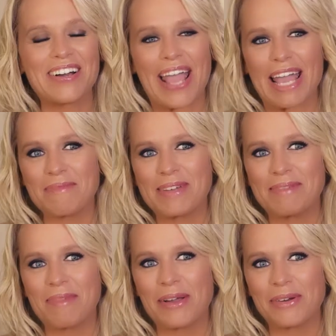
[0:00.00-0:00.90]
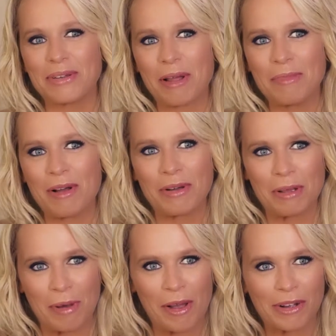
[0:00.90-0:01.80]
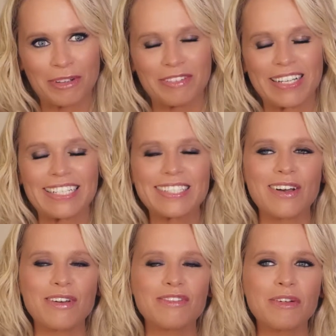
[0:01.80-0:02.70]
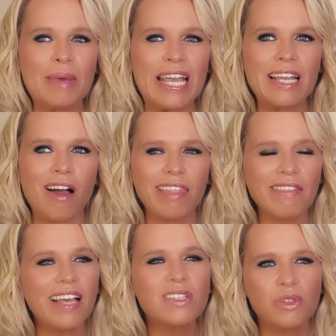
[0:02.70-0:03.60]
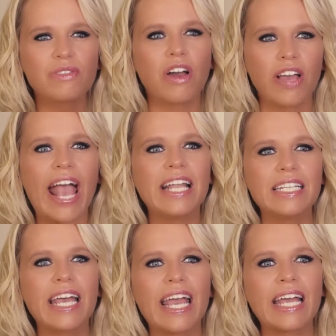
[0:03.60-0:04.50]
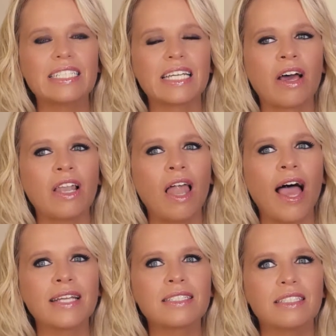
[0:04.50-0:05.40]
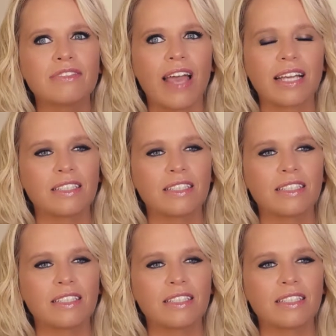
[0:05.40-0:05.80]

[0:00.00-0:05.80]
I am in my autobiography. So for me, I think they sort of go hand in hand, and I liked the fact